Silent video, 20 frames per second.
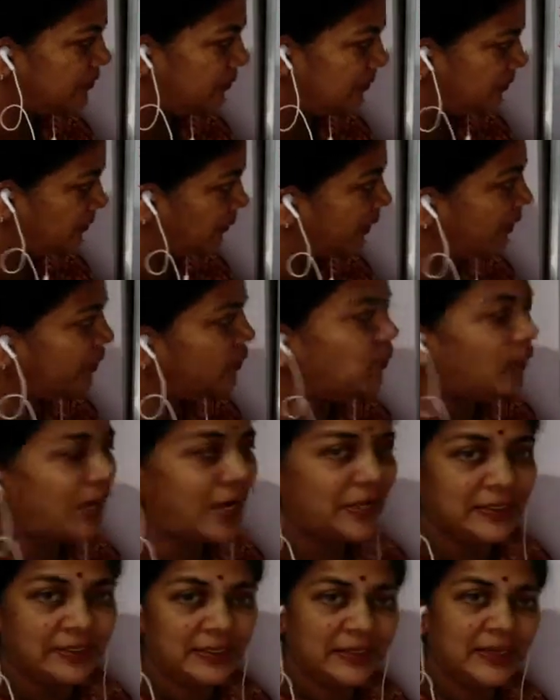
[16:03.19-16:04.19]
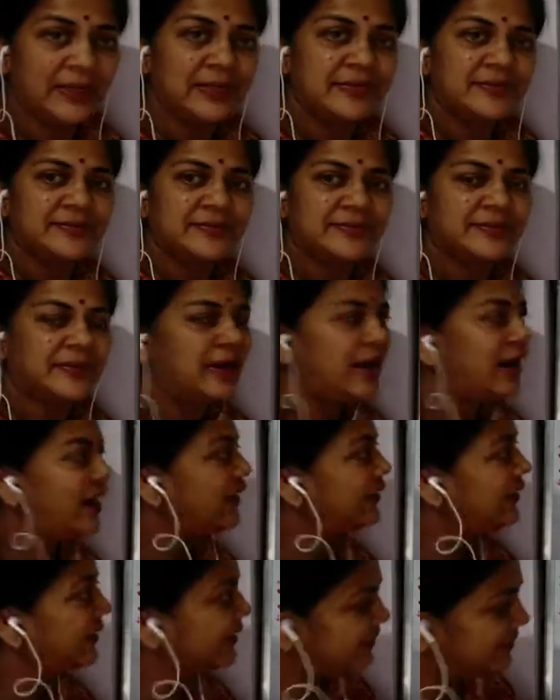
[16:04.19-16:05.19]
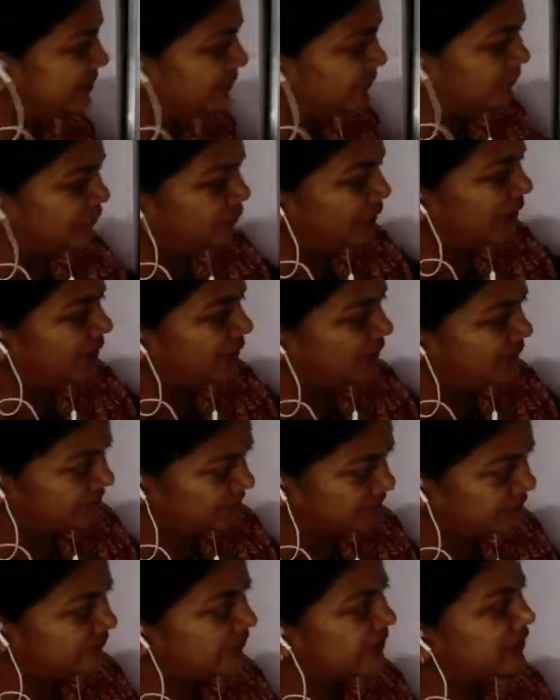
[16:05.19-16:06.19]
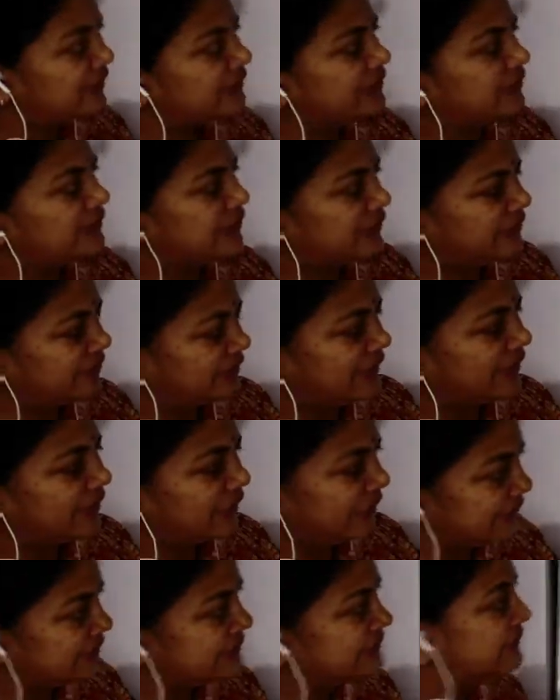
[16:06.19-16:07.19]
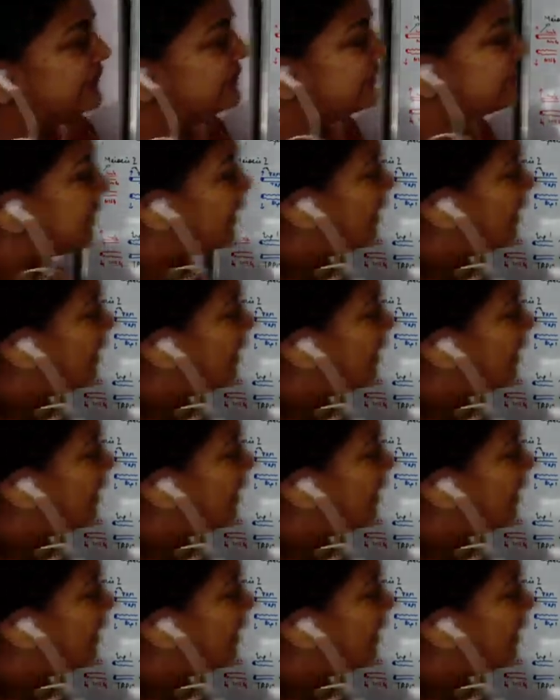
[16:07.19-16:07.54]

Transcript: when you analyze and let's say if you have if you have done a analysis